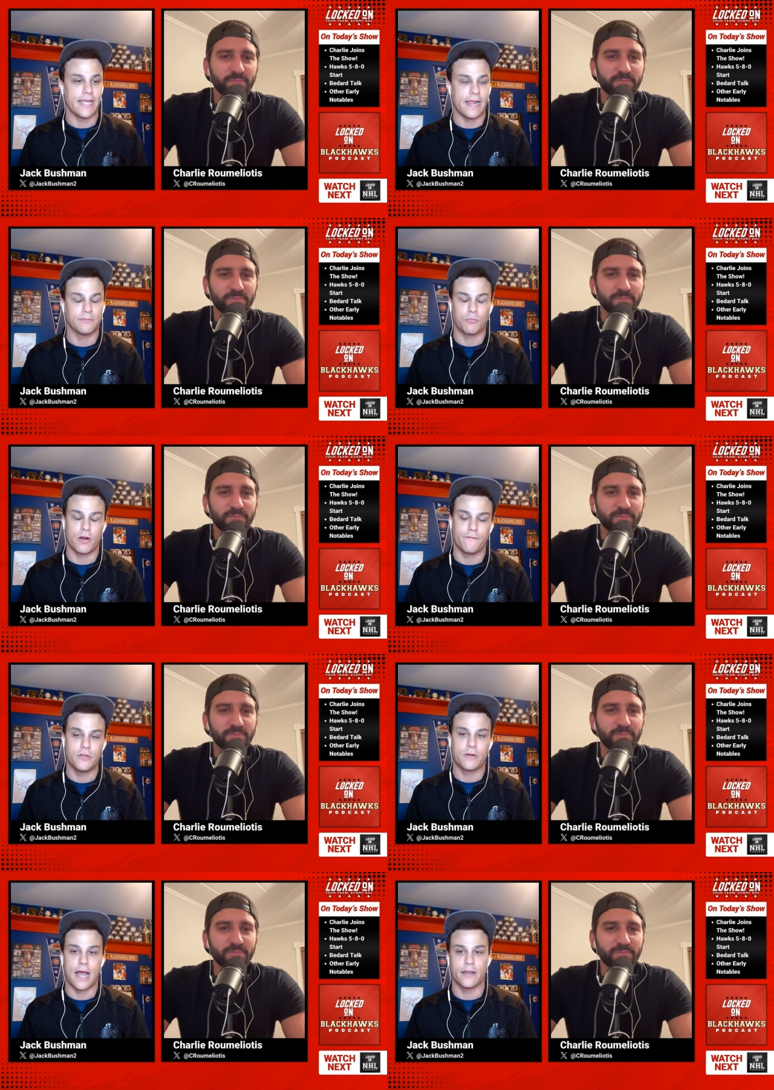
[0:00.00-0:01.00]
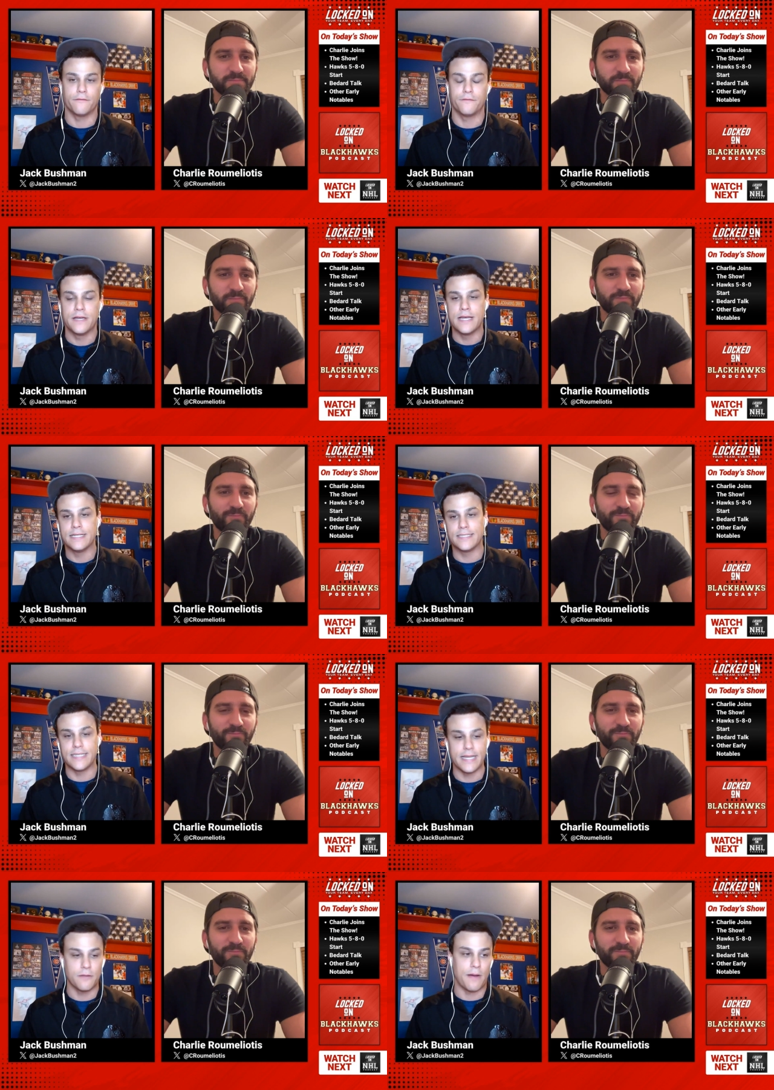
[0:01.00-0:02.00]
Speaker 1: games. What have you kind of
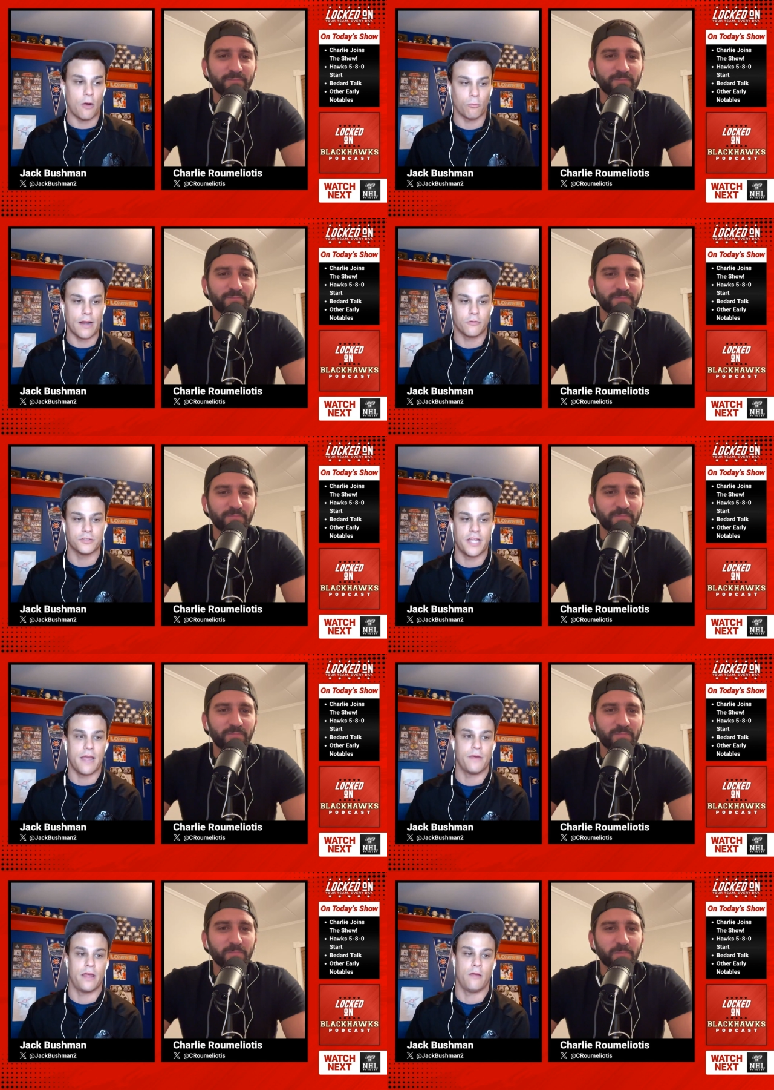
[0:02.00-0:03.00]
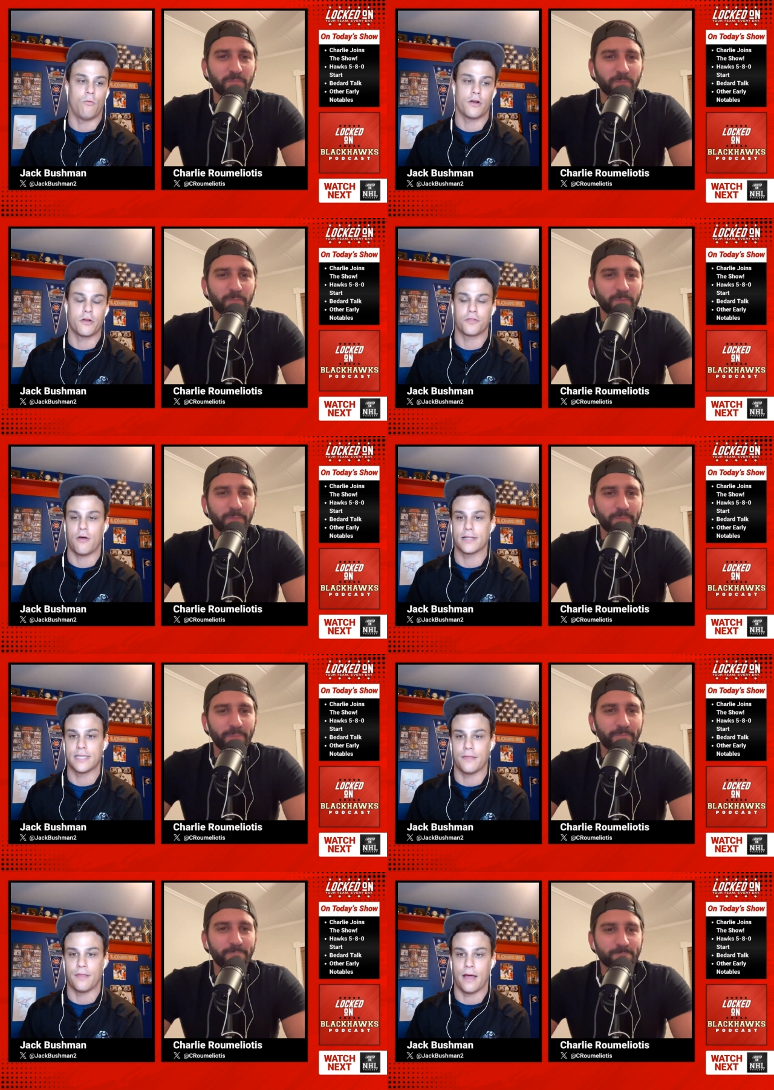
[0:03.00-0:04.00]
seen about Reichel's game and what are your
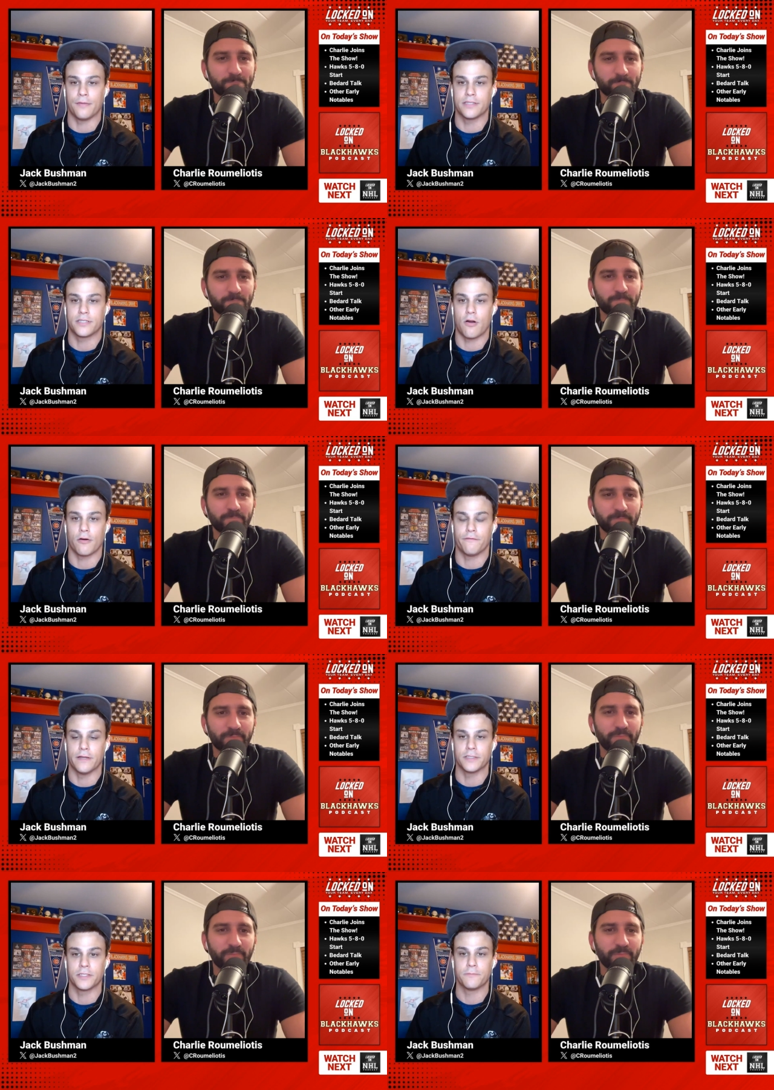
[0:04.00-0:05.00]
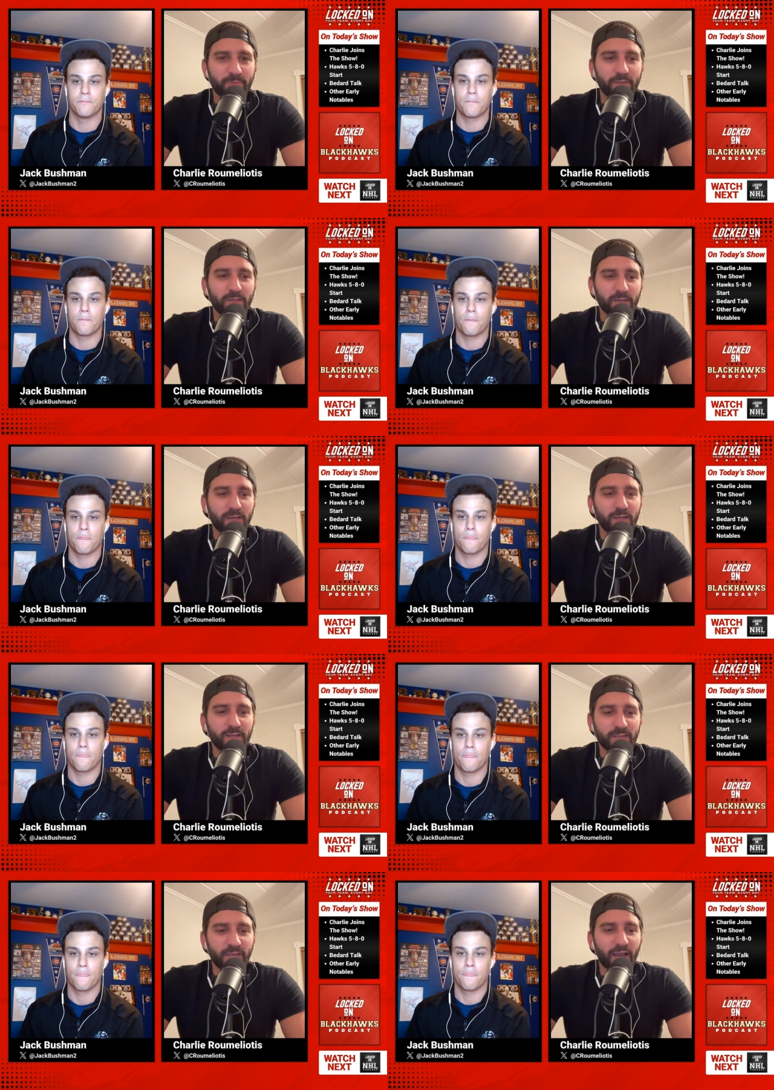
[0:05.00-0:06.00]
thoughts on, on this start of his?
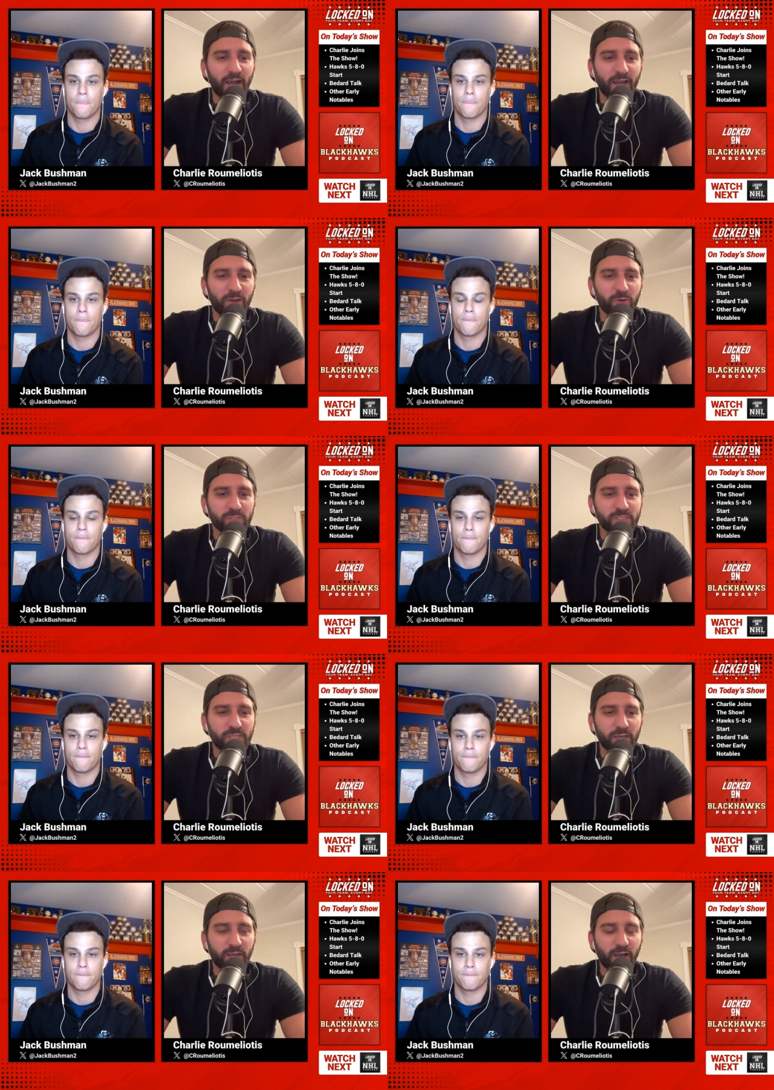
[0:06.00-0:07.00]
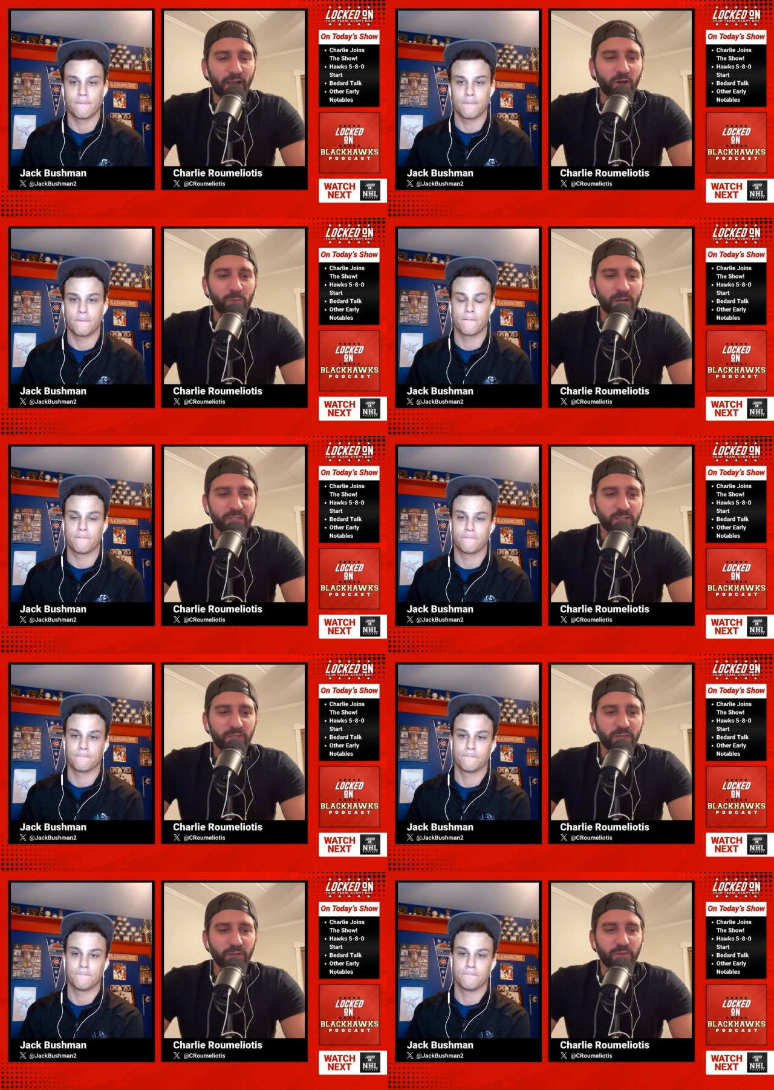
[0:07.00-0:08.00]
Speaker 2: Yeah, it was, I go back to
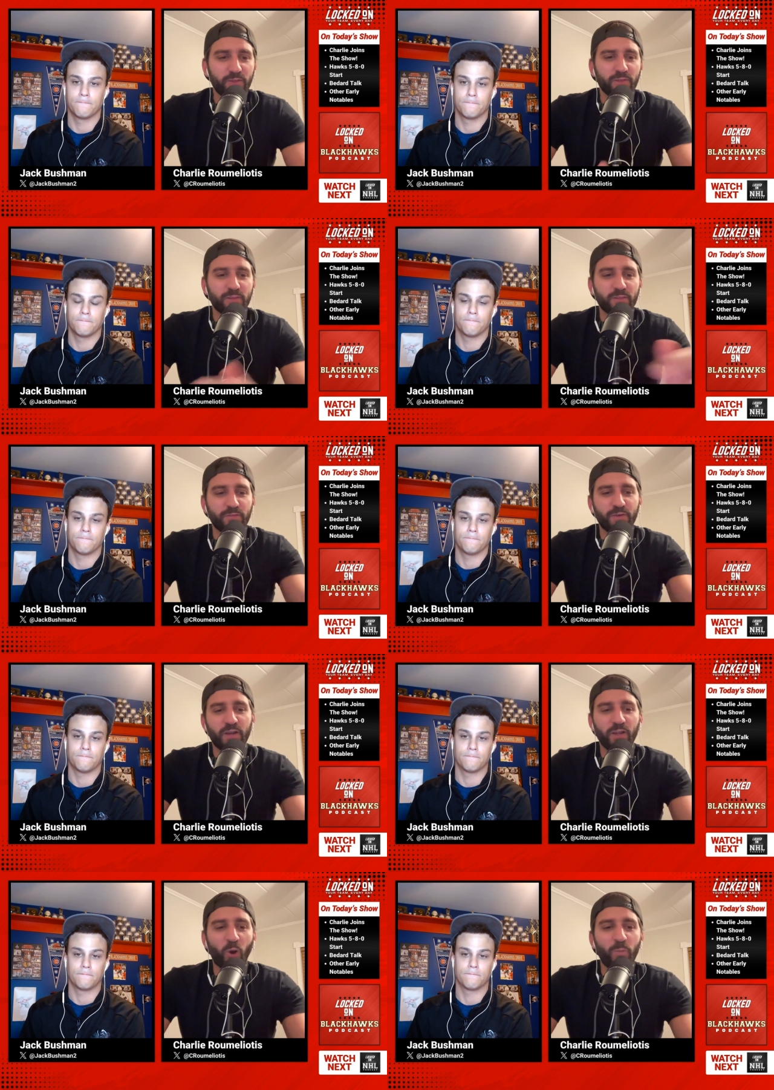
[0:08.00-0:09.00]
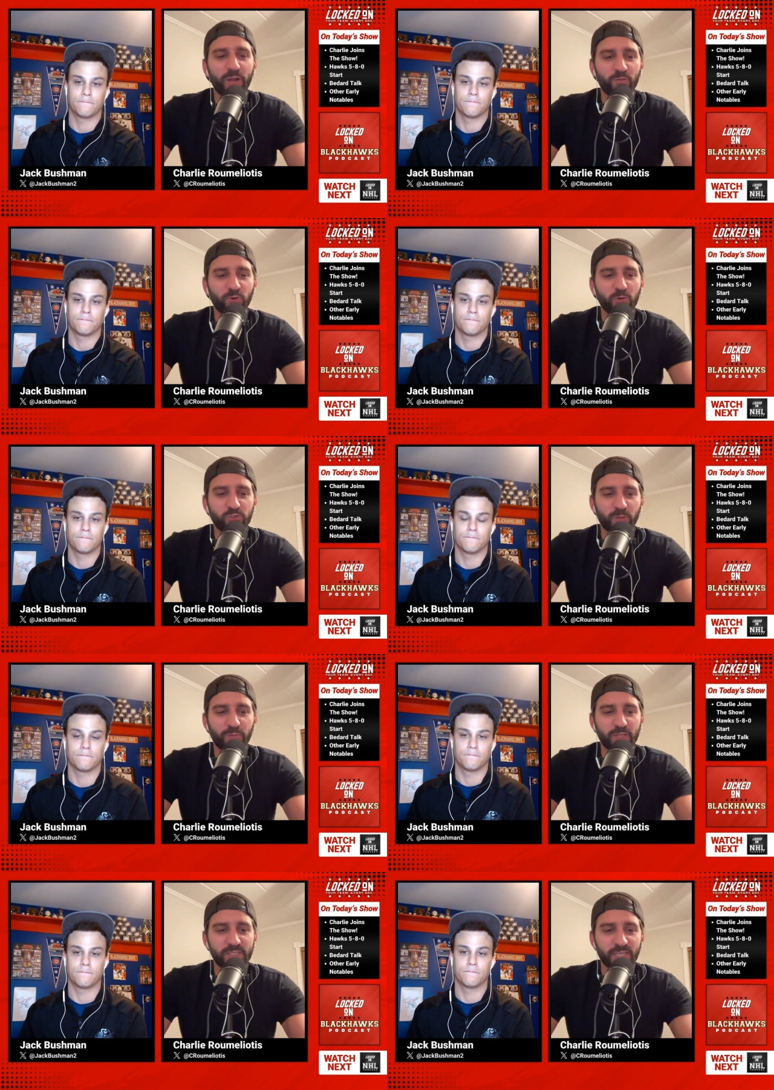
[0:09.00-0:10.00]
the, the very opening road
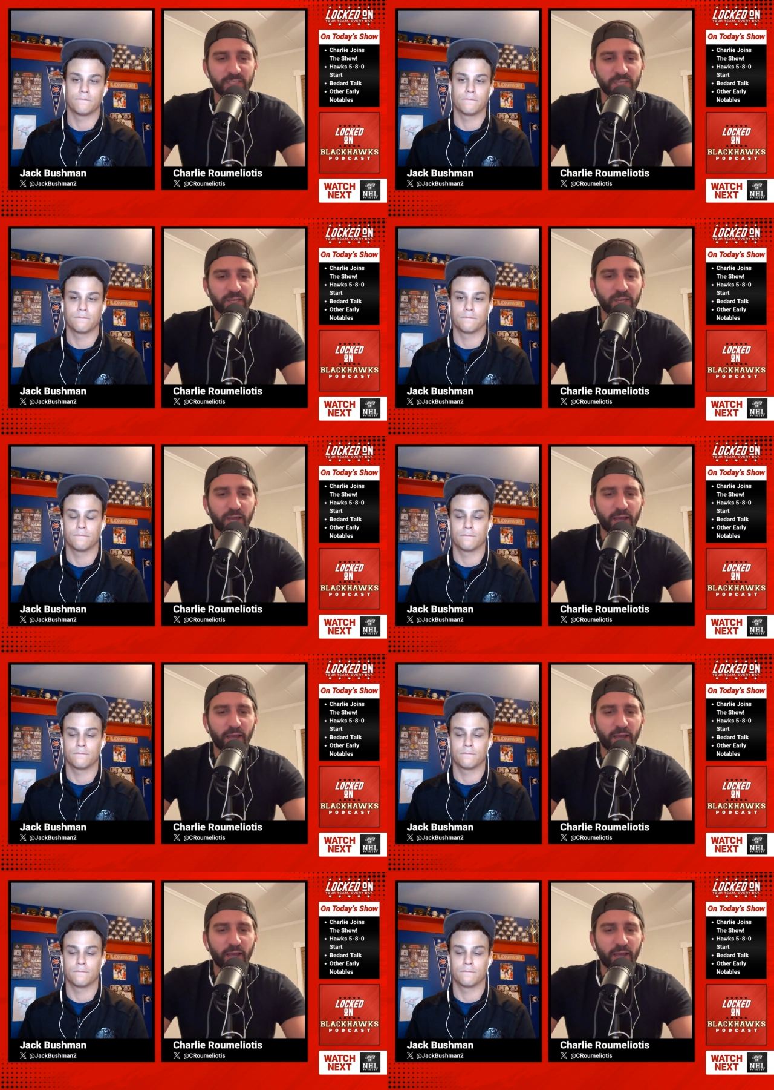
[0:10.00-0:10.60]
trip of the season.